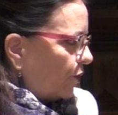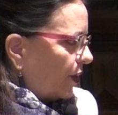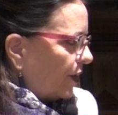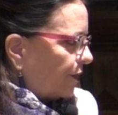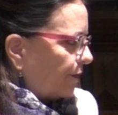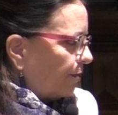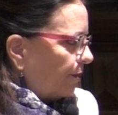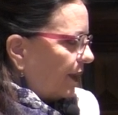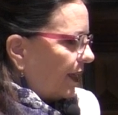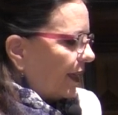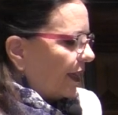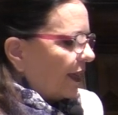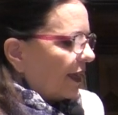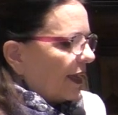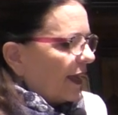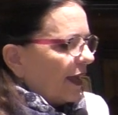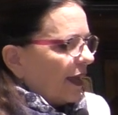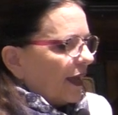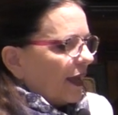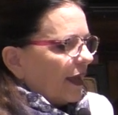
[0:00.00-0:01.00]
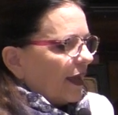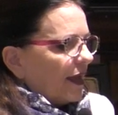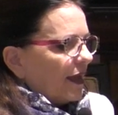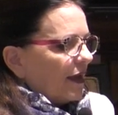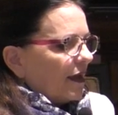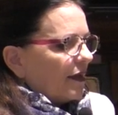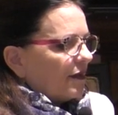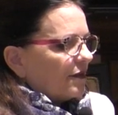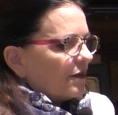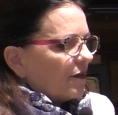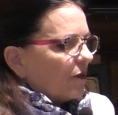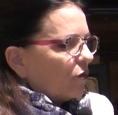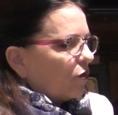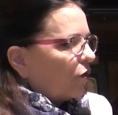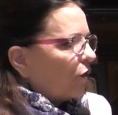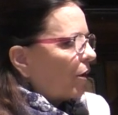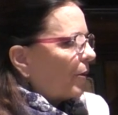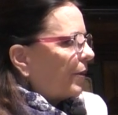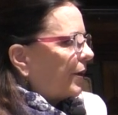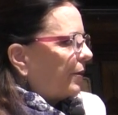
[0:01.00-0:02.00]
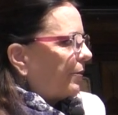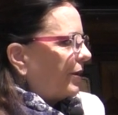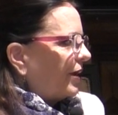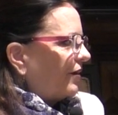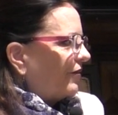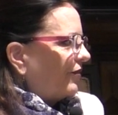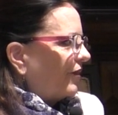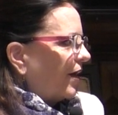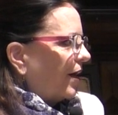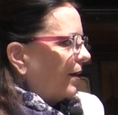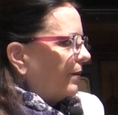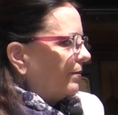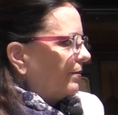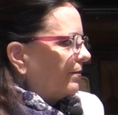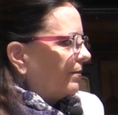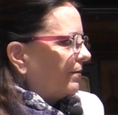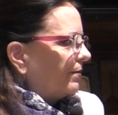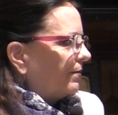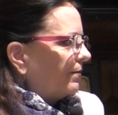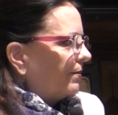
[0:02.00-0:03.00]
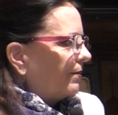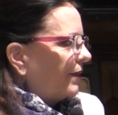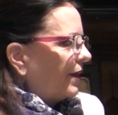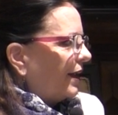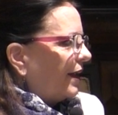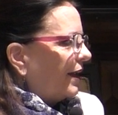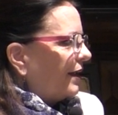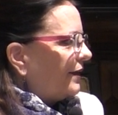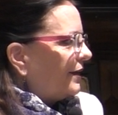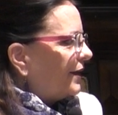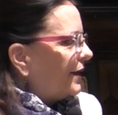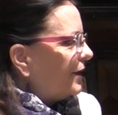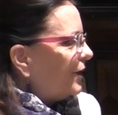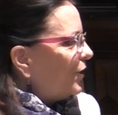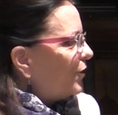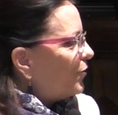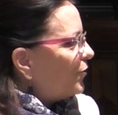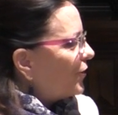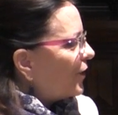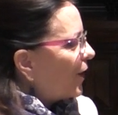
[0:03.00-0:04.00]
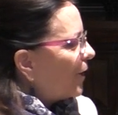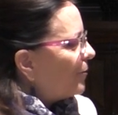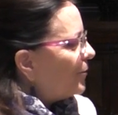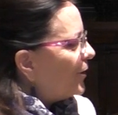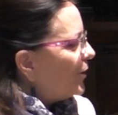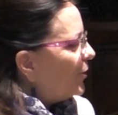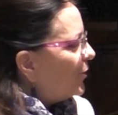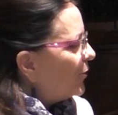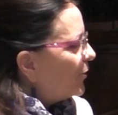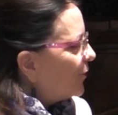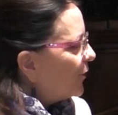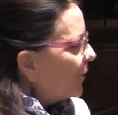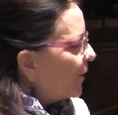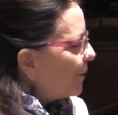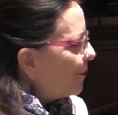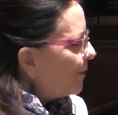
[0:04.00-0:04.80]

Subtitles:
with me grew up on a pig farm. Didn't you tell me you grew